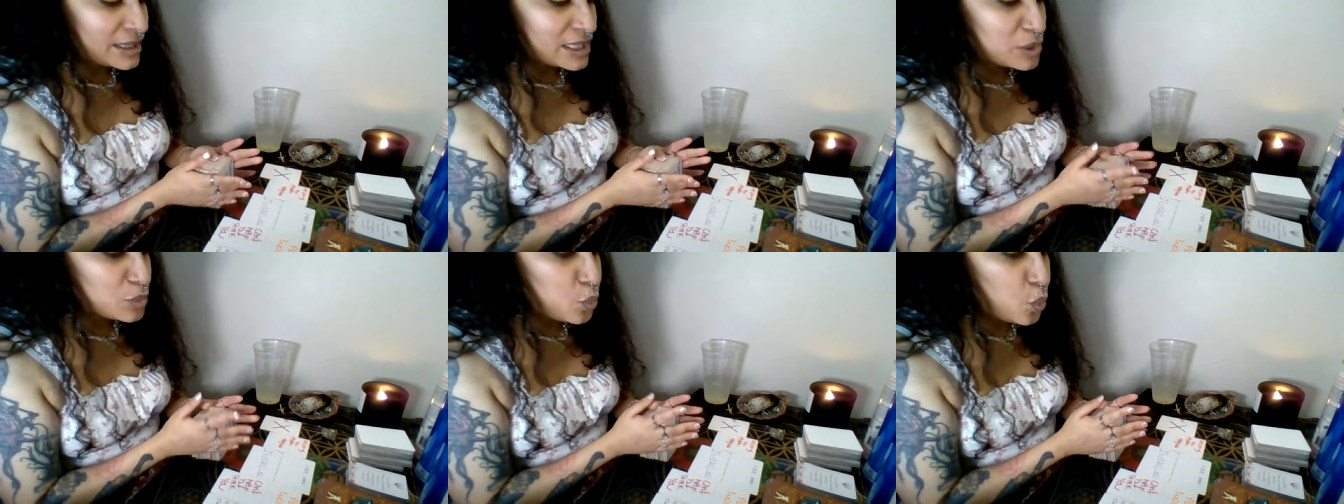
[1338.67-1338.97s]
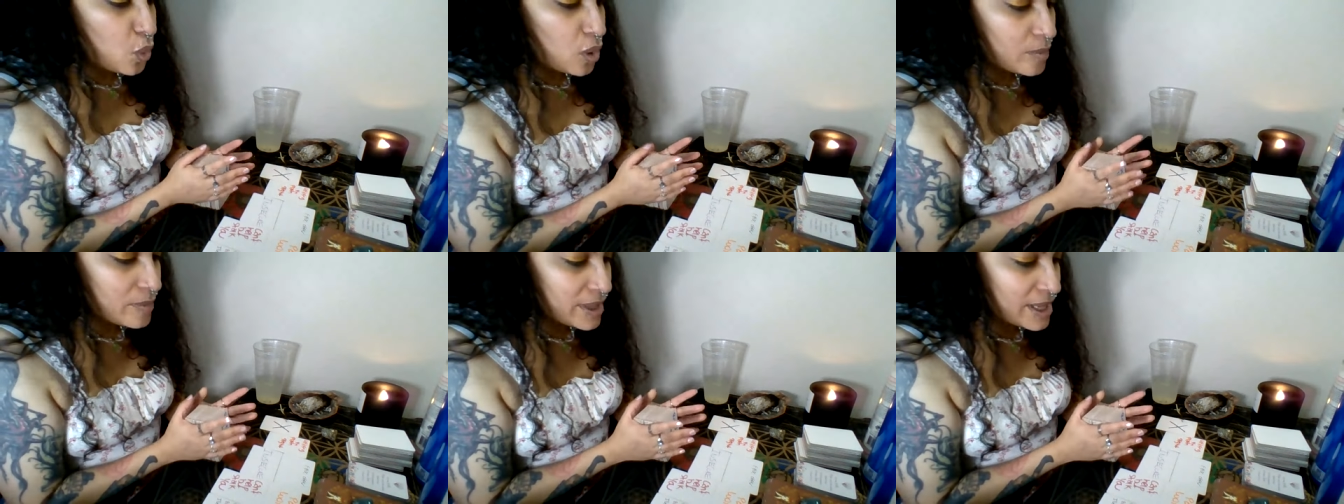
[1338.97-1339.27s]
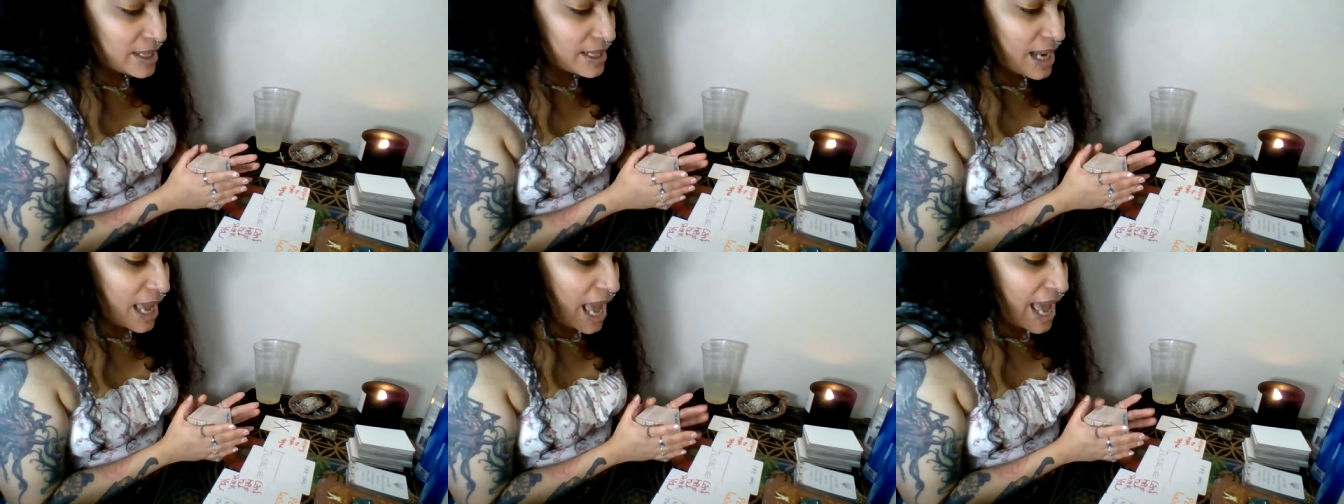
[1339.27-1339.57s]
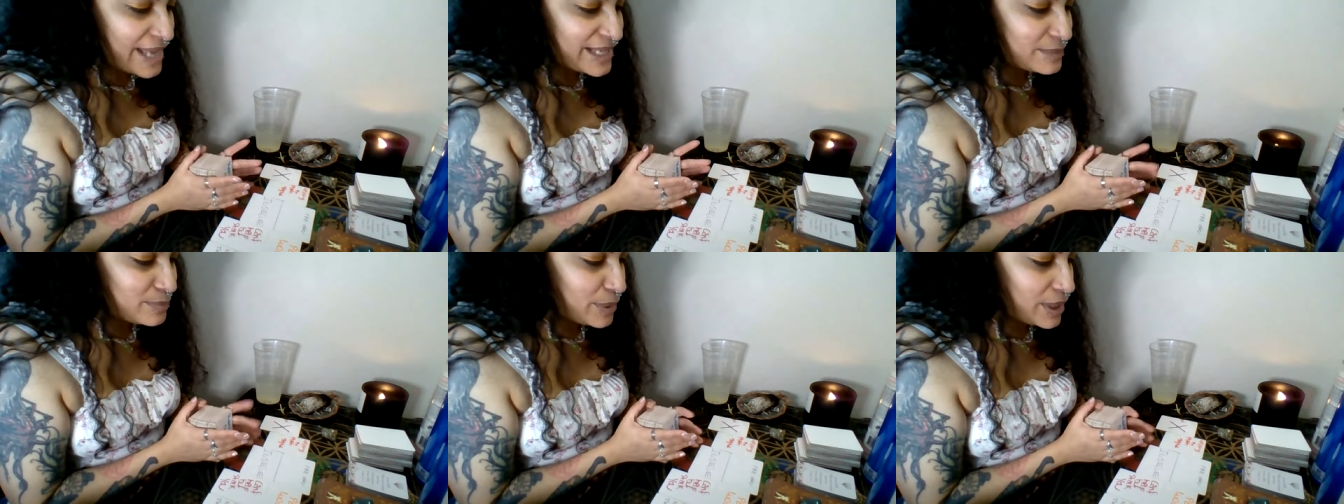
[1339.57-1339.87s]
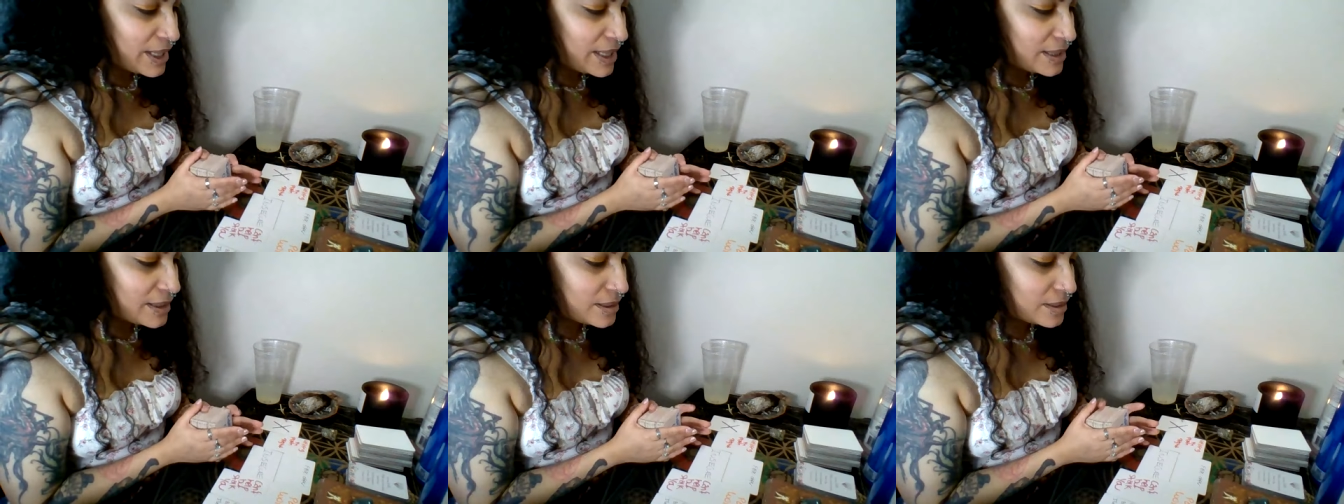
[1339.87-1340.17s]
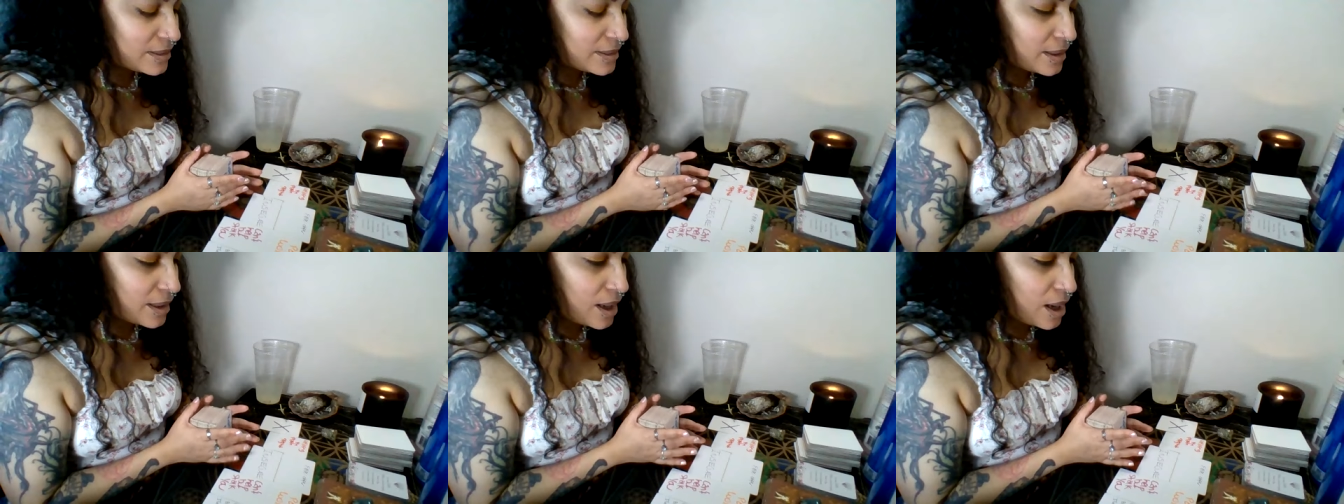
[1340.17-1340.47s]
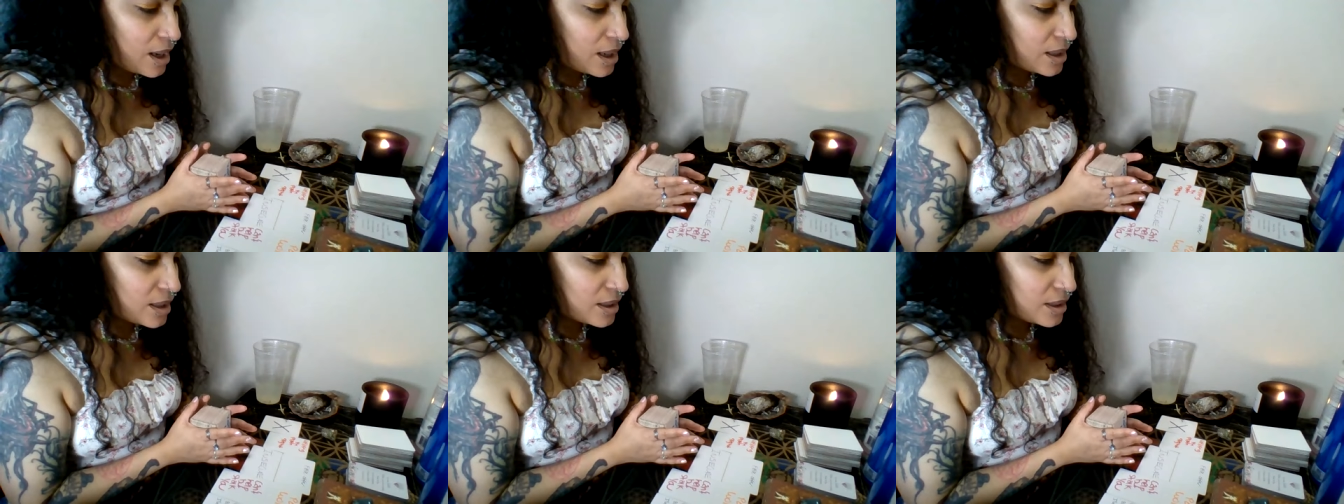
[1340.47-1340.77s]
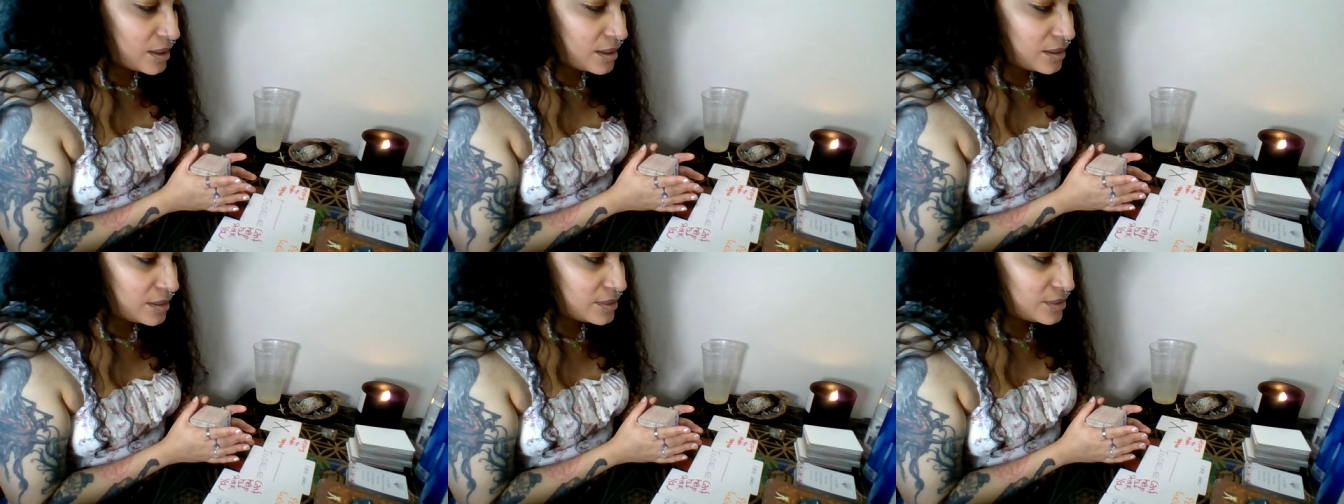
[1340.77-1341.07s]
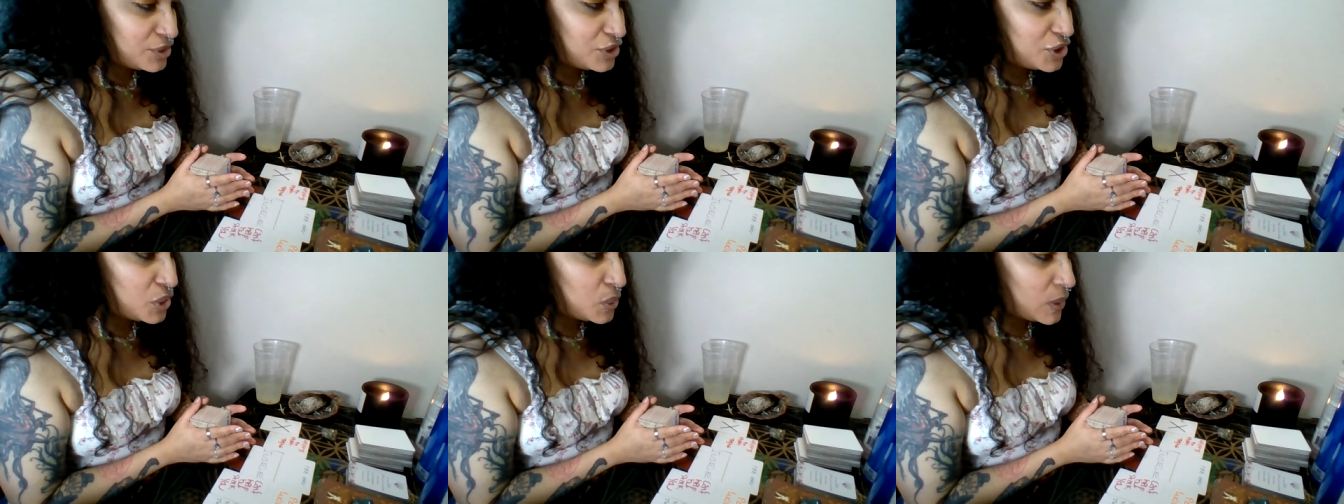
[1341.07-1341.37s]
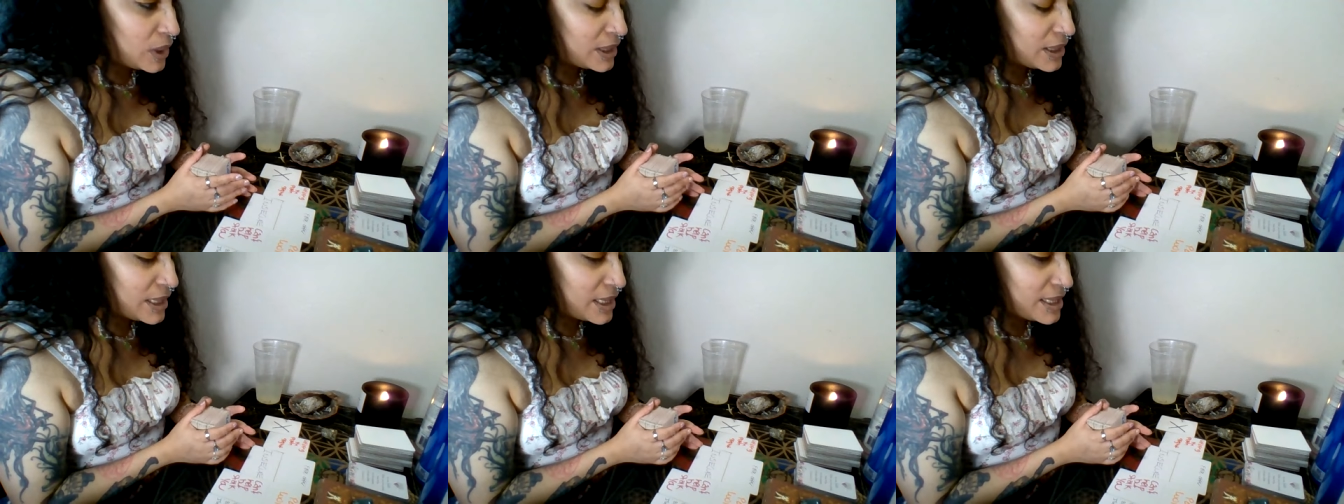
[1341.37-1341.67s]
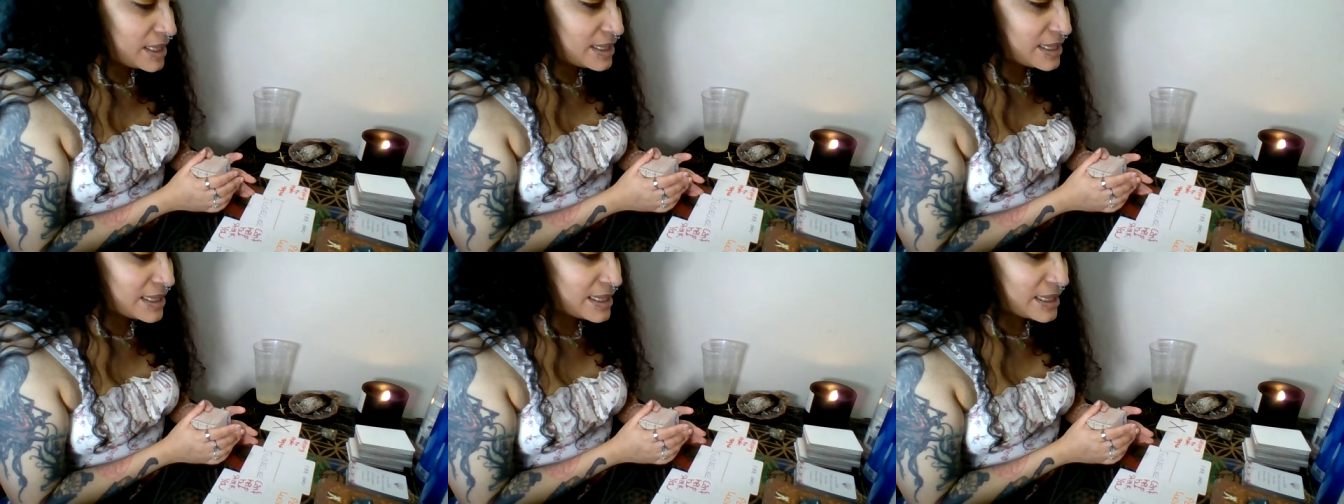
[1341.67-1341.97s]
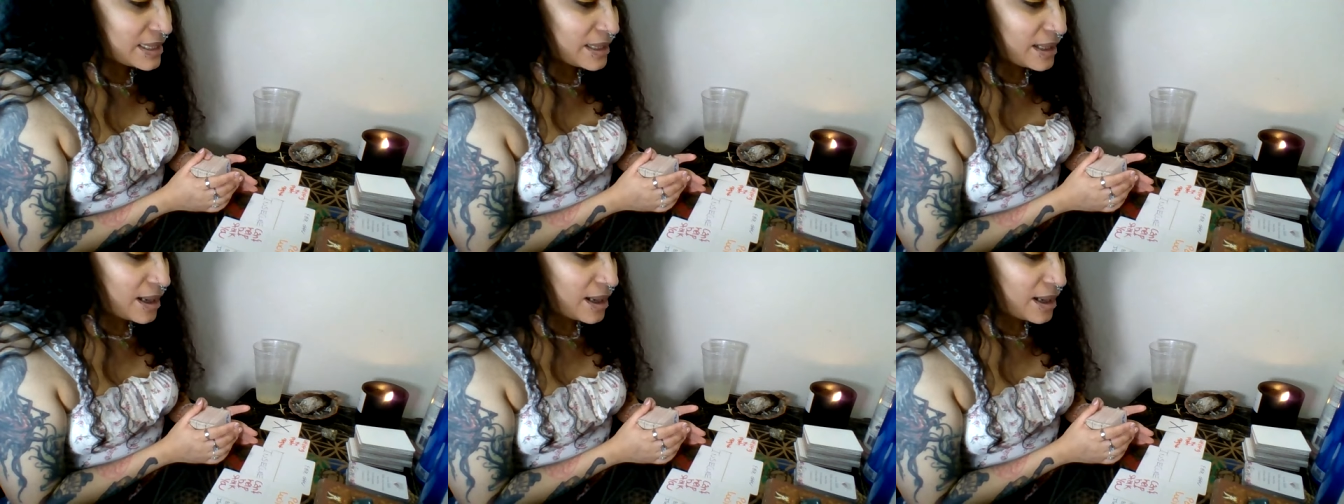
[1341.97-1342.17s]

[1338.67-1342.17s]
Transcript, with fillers: This woman has been doing this.